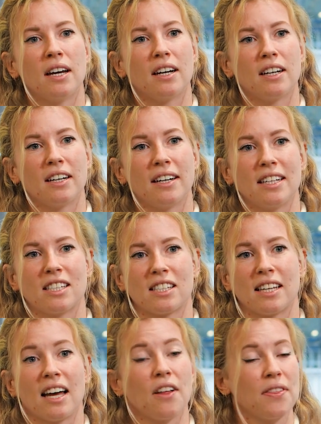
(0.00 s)

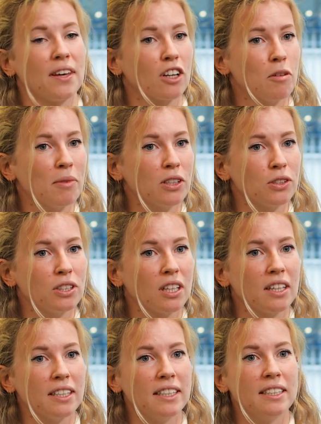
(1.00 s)
It's health economical
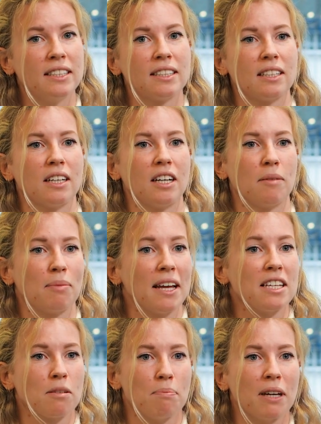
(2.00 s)
studies
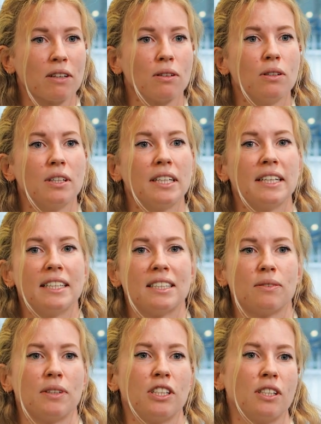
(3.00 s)
plays a big role in
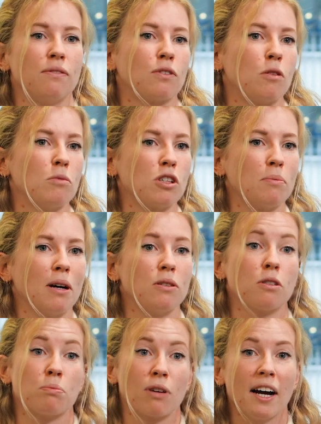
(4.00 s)
it, which informs
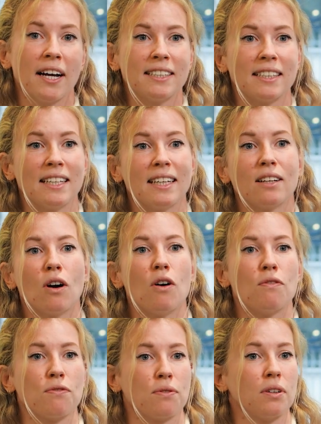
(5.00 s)
about the pricing
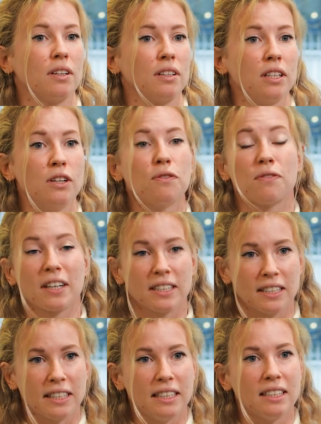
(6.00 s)
of new
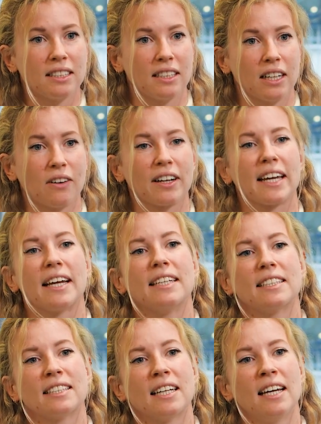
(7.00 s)
vaccines in our
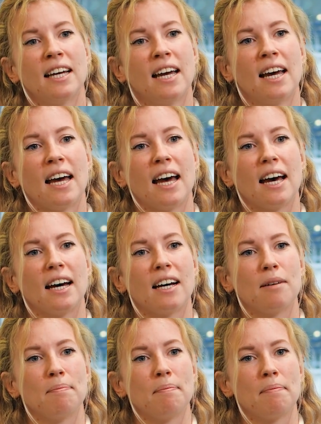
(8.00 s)
case.
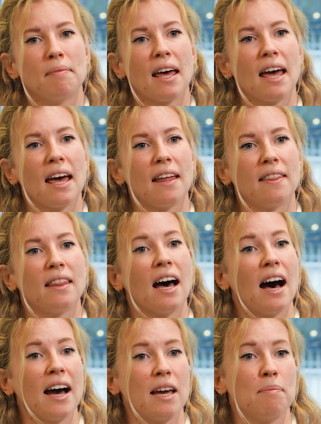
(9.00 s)
And
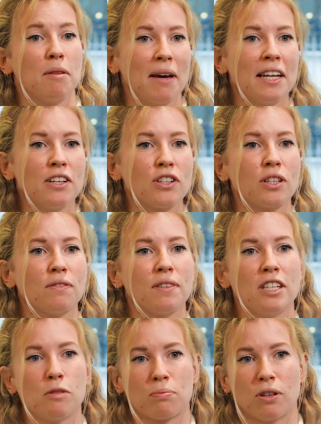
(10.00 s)
I am the manager of
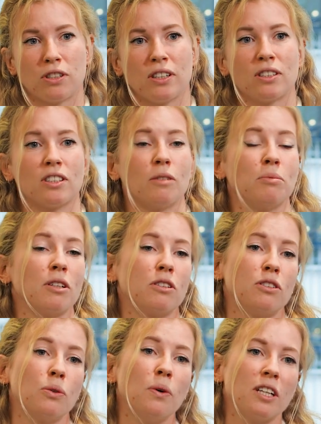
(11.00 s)
these projects, so I'm
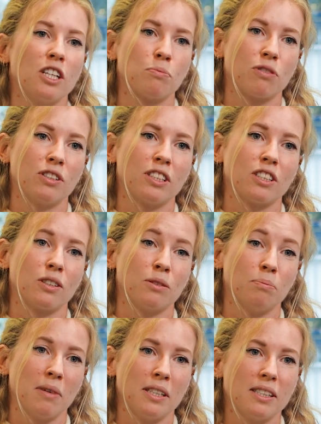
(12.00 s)
not doing this project
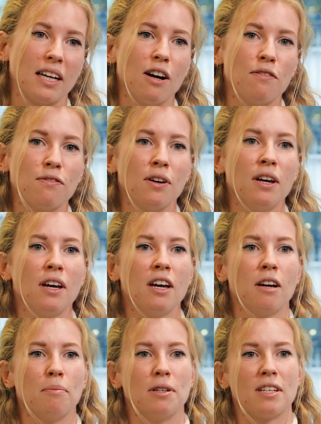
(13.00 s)
myself,
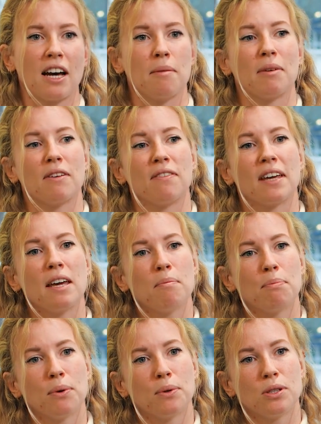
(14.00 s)
but I am giving
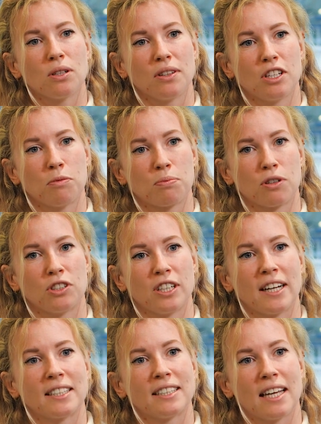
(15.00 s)
inputs on these
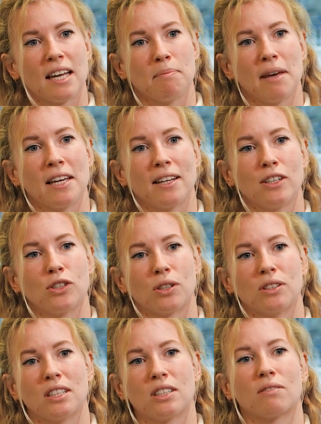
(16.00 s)
projects and making
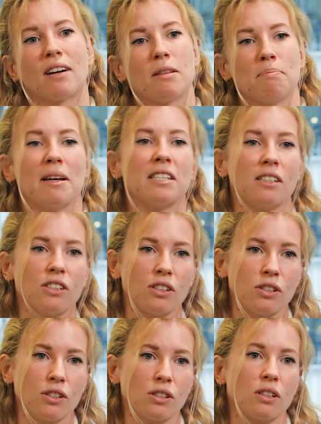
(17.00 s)
sure that the right
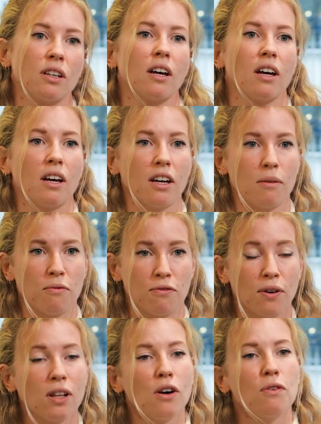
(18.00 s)
messages
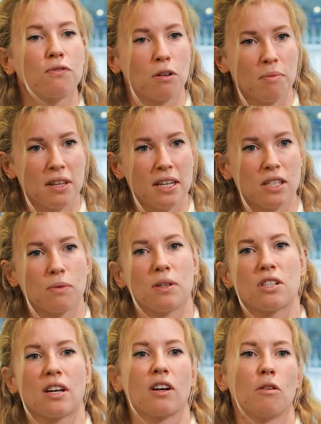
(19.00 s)
follow from these,
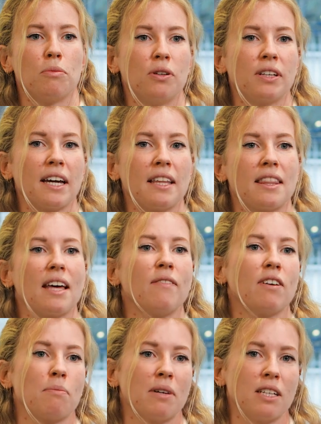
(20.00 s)
which I communicate
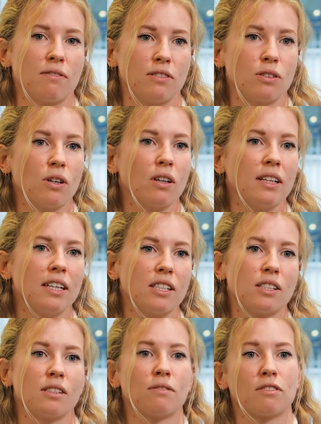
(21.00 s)
then with my different
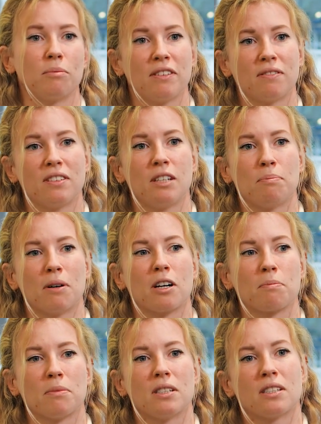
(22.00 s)
colleagues from different
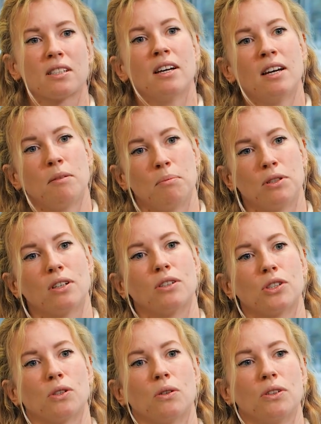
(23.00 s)
departments, but
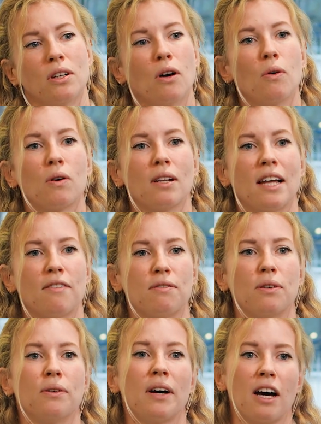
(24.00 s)
also on a local
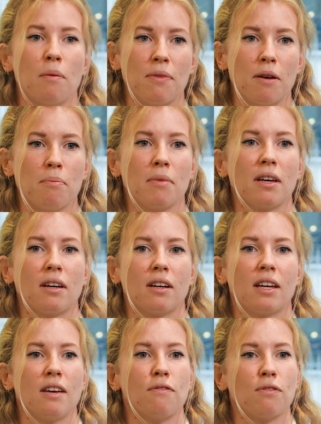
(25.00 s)
level, help them,
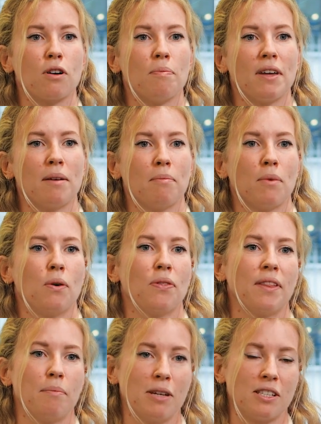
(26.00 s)
inform them
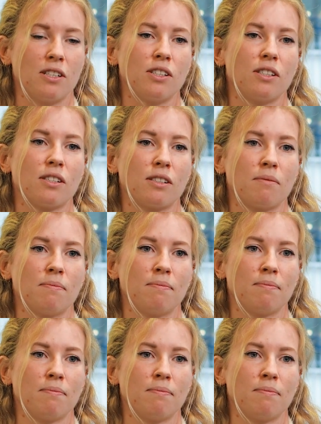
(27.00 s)
on the messages.